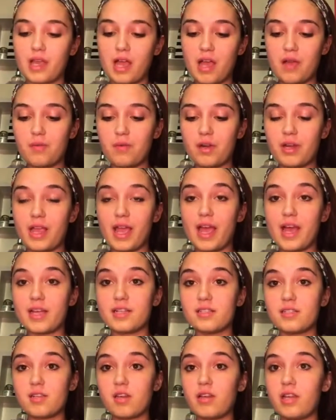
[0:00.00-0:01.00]
I work
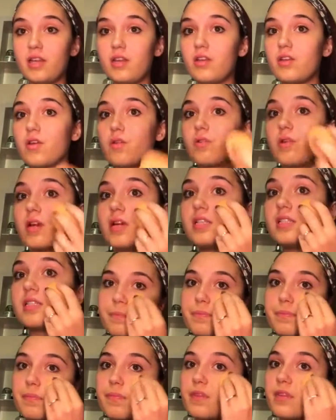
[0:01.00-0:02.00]
at Dunkin' Donuts.
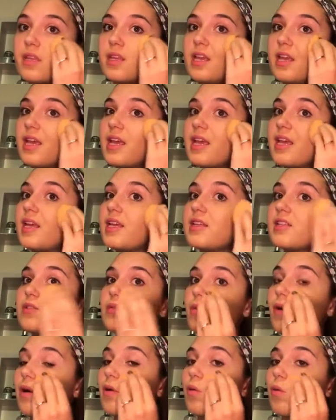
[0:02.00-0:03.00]
It
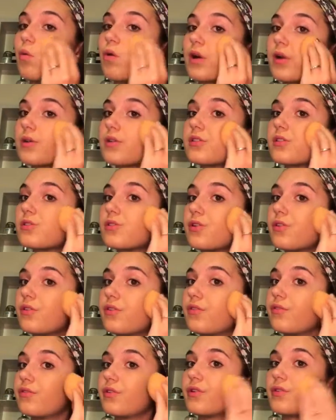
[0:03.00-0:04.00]
is what works
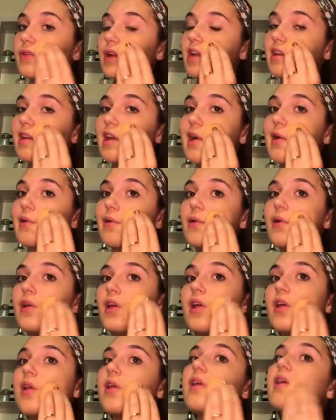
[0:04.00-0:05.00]
for right now.
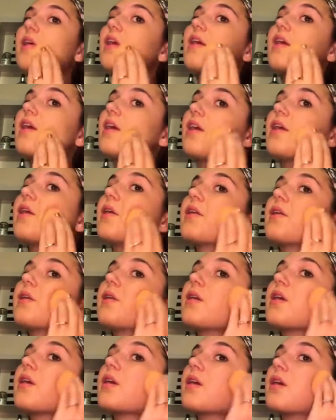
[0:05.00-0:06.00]

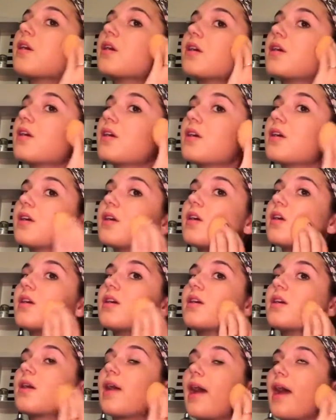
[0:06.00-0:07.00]
And
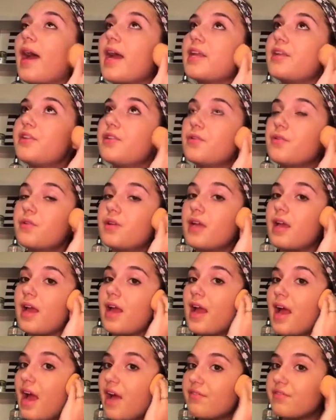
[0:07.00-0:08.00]
I do
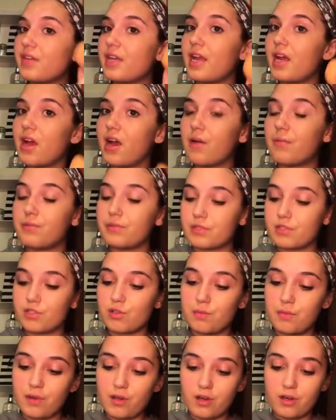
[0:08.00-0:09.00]
have to get up
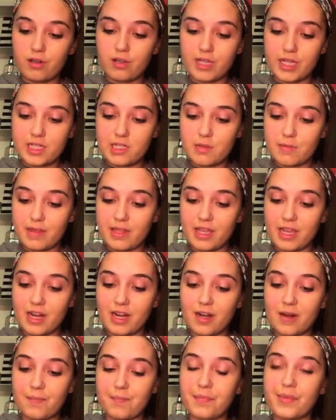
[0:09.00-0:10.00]
super early to be
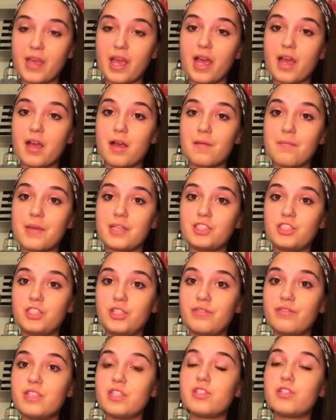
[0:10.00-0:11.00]
there. My
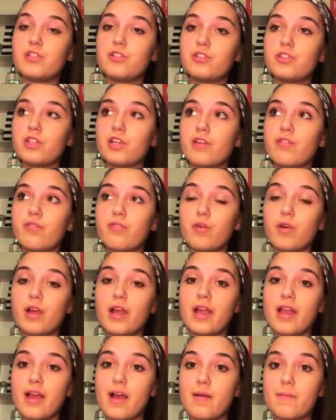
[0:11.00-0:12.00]
shift is usually 4
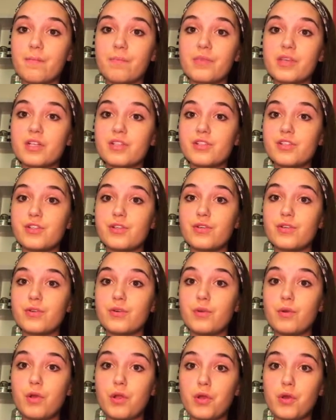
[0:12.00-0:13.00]
a.m.
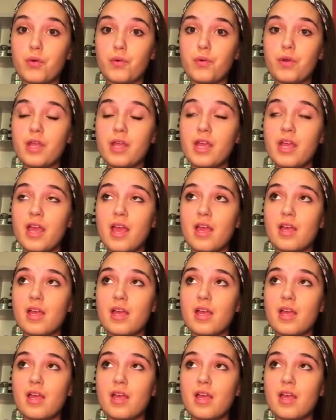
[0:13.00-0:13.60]
to noon.